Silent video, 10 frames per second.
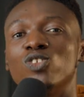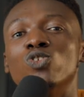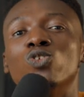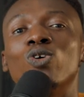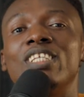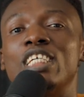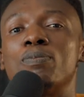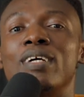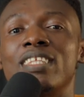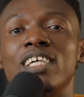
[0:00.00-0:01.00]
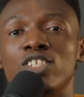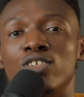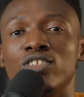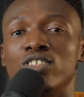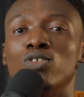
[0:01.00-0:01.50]
to know the
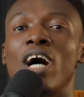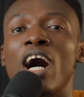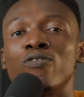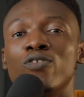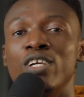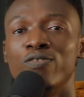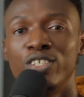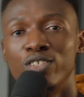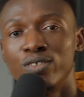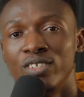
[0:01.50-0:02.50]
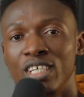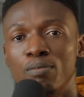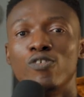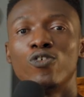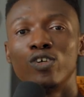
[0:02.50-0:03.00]
expectations you have for a video
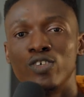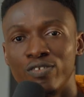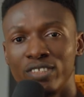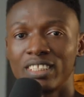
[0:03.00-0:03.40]
before you even